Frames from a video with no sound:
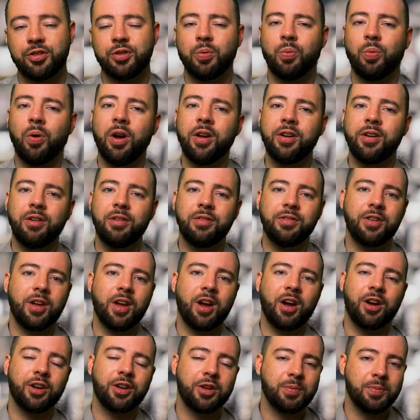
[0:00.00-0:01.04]
So why don't the
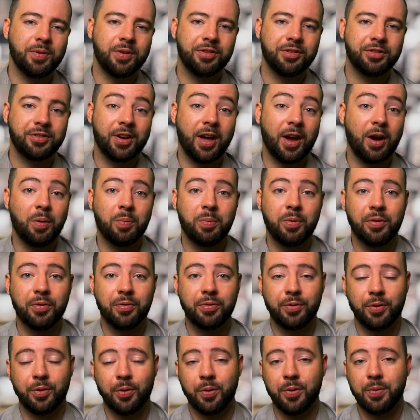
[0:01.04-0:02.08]
arguments now put
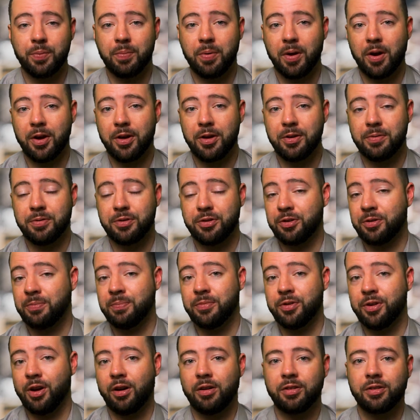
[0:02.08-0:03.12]
forward by
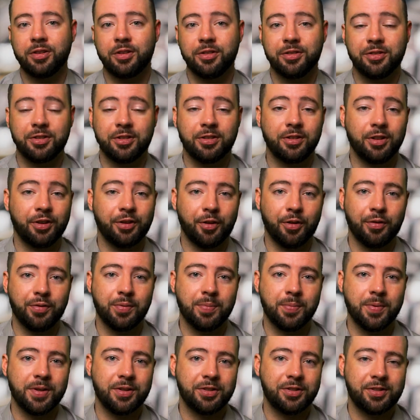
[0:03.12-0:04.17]
some doctors and the
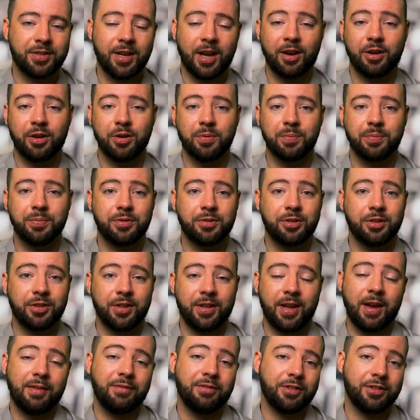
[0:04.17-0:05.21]
government stack up to
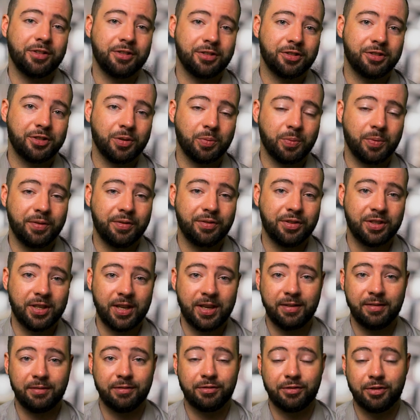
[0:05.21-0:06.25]
the evidence that we've
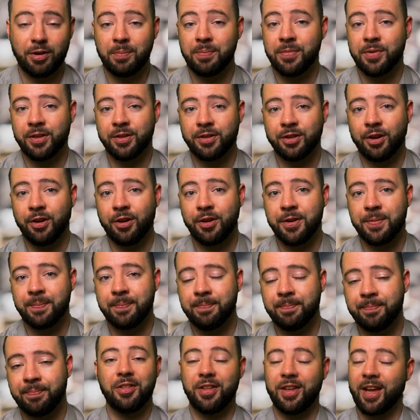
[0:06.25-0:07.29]
seen from the
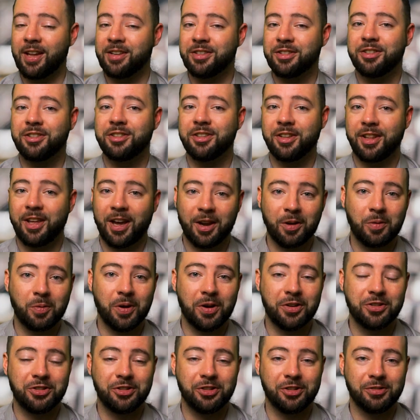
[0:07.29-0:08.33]
time? The answer to that
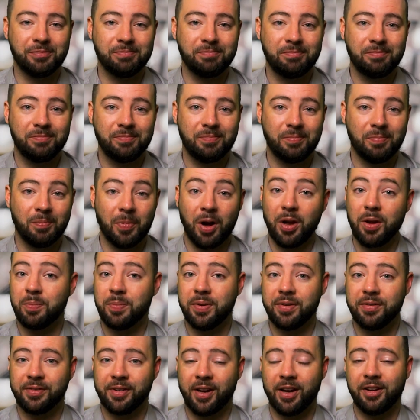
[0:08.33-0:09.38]
question might
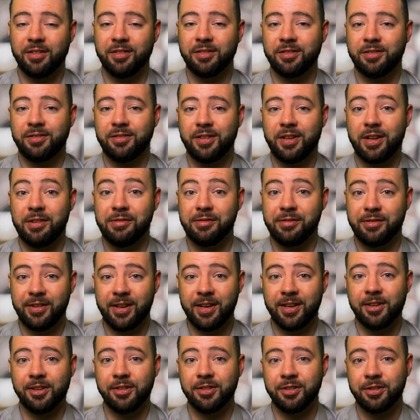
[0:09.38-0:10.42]
be found in
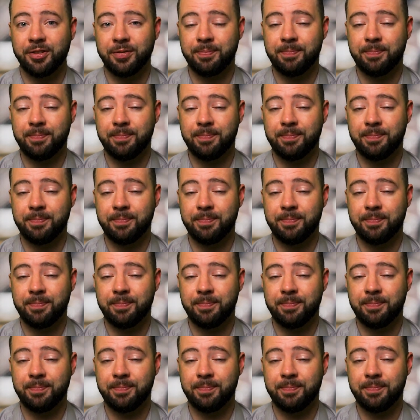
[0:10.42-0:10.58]
Finland.